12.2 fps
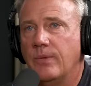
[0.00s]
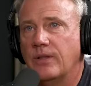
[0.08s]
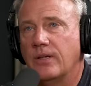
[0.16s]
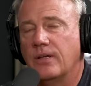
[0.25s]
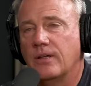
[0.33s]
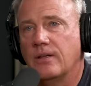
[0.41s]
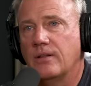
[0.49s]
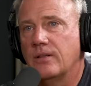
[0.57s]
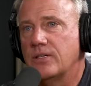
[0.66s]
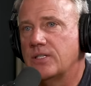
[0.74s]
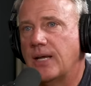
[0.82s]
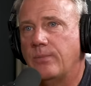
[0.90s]
but
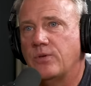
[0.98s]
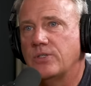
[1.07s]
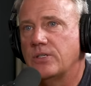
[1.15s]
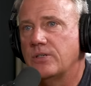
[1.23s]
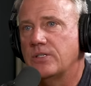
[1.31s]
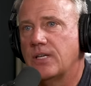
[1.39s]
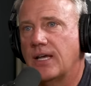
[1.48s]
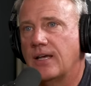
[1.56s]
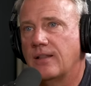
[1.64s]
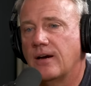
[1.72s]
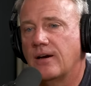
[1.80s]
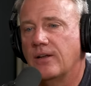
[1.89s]
the staples still
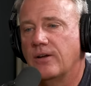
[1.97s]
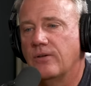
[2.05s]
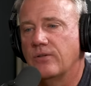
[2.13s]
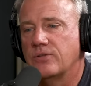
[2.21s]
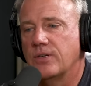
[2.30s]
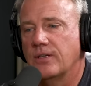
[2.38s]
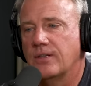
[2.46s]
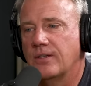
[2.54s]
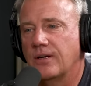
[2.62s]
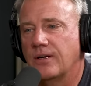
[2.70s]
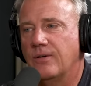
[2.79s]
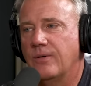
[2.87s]
stand there. You know, there's nothing.
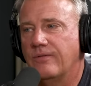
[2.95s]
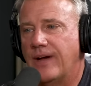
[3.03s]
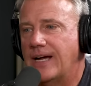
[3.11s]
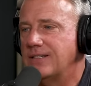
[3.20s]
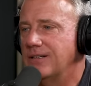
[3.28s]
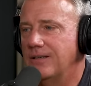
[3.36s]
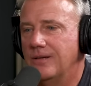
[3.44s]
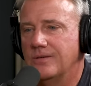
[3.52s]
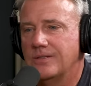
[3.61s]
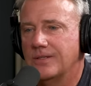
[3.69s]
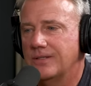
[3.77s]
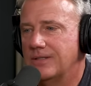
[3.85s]
They're going fast at
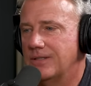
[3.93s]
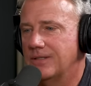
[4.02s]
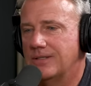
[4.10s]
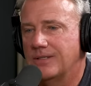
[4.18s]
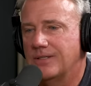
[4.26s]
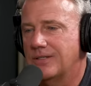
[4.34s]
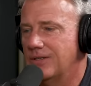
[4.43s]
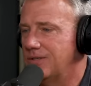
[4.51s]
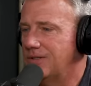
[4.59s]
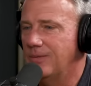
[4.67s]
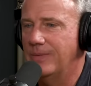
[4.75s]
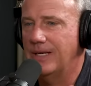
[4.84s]
Houston. It's
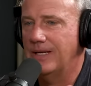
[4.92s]
just so